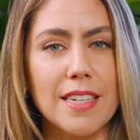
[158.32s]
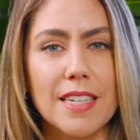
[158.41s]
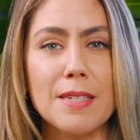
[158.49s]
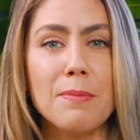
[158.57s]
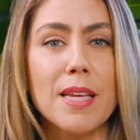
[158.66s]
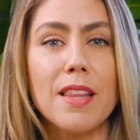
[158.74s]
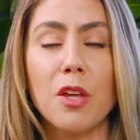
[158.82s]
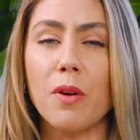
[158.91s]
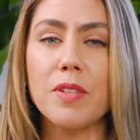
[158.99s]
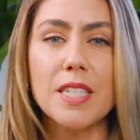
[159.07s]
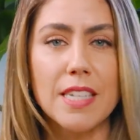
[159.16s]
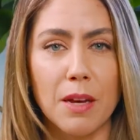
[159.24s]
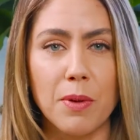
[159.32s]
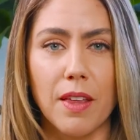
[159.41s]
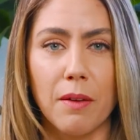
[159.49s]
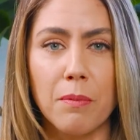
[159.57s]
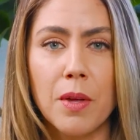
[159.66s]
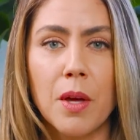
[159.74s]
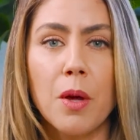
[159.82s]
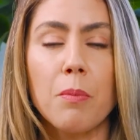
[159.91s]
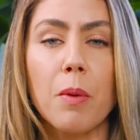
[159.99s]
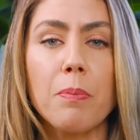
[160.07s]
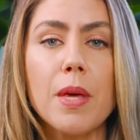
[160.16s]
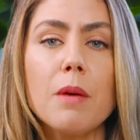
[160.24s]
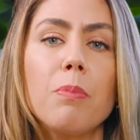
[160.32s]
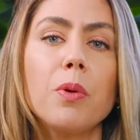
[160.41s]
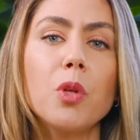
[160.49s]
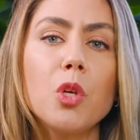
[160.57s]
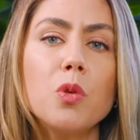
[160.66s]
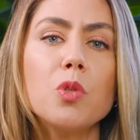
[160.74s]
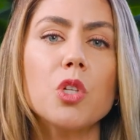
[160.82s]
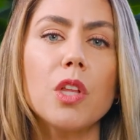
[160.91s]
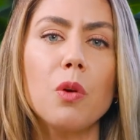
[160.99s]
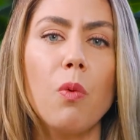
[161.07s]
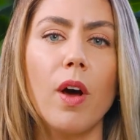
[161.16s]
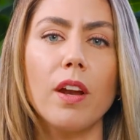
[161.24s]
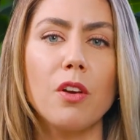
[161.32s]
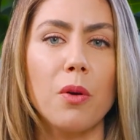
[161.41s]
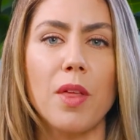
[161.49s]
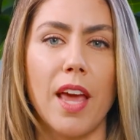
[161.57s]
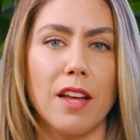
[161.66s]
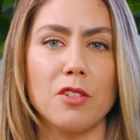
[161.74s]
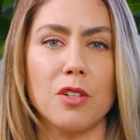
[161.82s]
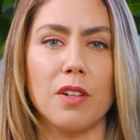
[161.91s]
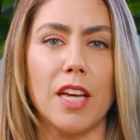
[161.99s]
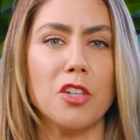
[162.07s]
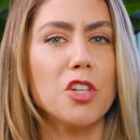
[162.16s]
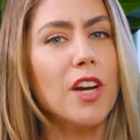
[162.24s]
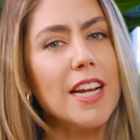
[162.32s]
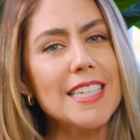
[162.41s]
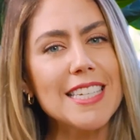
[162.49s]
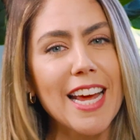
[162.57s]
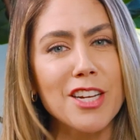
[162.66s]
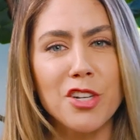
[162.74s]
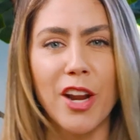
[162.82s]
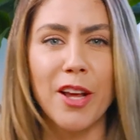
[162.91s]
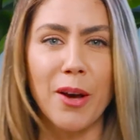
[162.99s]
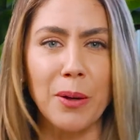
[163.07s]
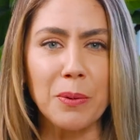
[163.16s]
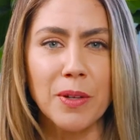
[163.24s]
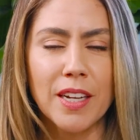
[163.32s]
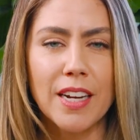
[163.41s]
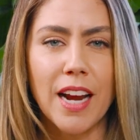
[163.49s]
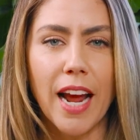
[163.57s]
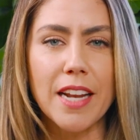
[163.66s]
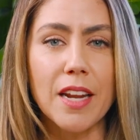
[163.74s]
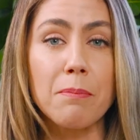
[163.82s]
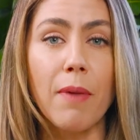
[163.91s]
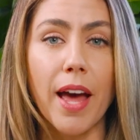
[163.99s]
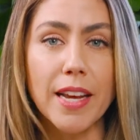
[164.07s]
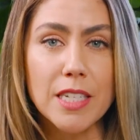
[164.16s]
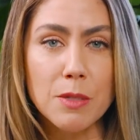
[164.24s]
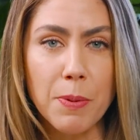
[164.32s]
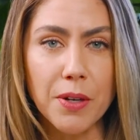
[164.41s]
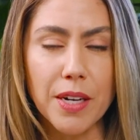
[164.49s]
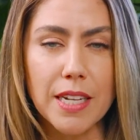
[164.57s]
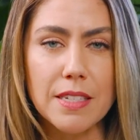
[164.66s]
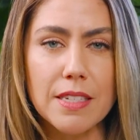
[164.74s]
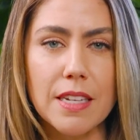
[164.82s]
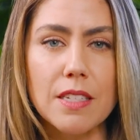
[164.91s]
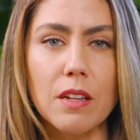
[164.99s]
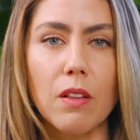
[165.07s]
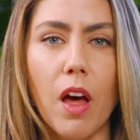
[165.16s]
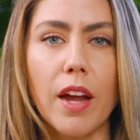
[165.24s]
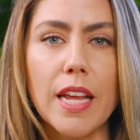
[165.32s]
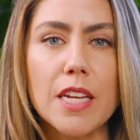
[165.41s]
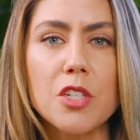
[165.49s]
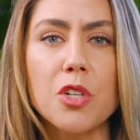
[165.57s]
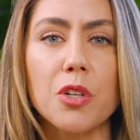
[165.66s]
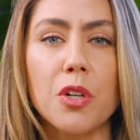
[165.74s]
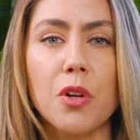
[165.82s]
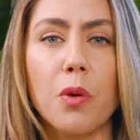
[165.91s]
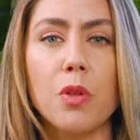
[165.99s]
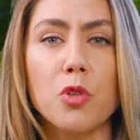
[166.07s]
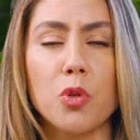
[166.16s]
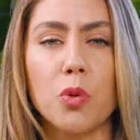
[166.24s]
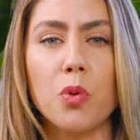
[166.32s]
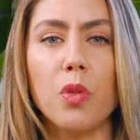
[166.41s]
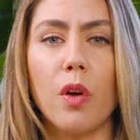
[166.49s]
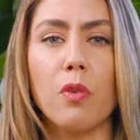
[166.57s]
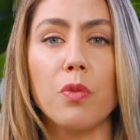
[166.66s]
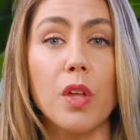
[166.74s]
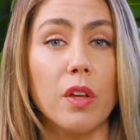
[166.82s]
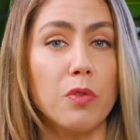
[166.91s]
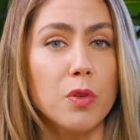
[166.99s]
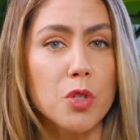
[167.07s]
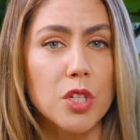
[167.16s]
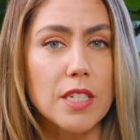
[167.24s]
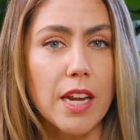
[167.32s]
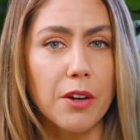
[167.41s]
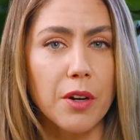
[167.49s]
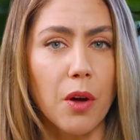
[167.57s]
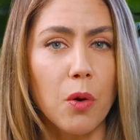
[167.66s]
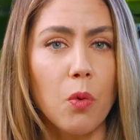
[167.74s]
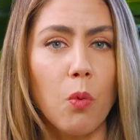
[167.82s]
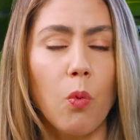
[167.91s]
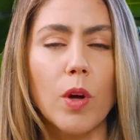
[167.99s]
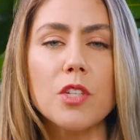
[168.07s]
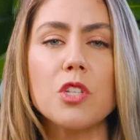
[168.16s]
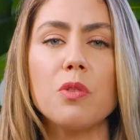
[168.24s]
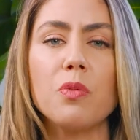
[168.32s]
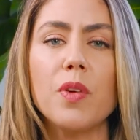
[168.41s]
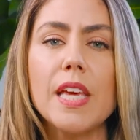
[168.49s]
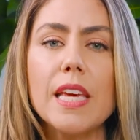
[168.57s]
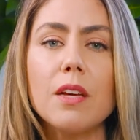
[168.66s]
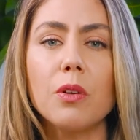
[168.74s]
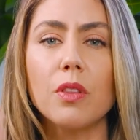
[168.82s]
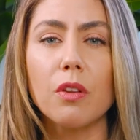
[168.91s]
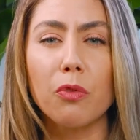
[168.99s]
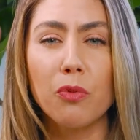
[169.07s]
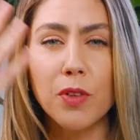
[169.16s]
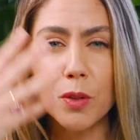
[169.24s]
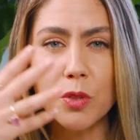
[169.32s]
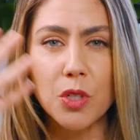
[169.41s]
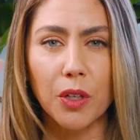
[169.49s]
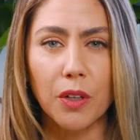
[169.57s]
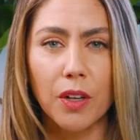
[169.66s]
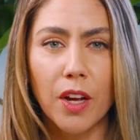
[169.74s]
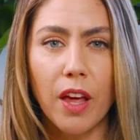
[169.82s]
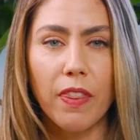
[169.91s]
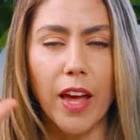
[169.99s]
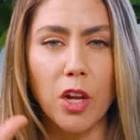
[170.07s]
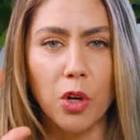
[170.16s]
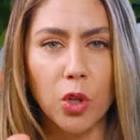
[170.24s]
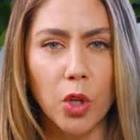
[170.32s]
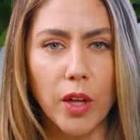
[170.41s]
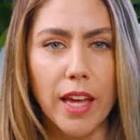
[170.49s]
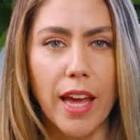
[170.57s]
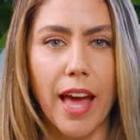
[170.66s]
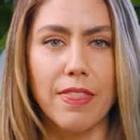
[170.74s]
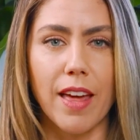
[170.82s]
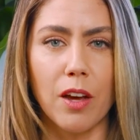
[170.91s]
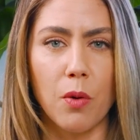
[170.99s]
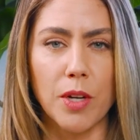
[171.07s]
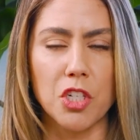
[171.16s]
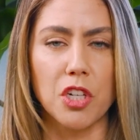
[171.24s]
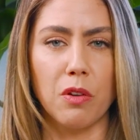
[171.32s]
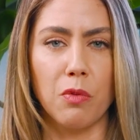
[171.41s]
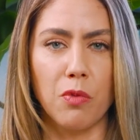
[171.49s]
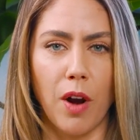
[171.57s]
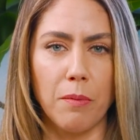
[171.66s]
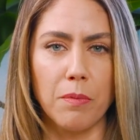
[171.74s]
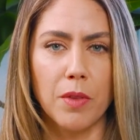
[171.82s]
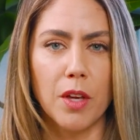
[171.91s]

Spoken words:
it doesn't mean that you have to stay with them, but people usually want to know the answer, like, should I stay? Should I go? And in my experience, it's a lot easier to know the truth of if you should stay or go once you've healed the filter that you're looking at that question from.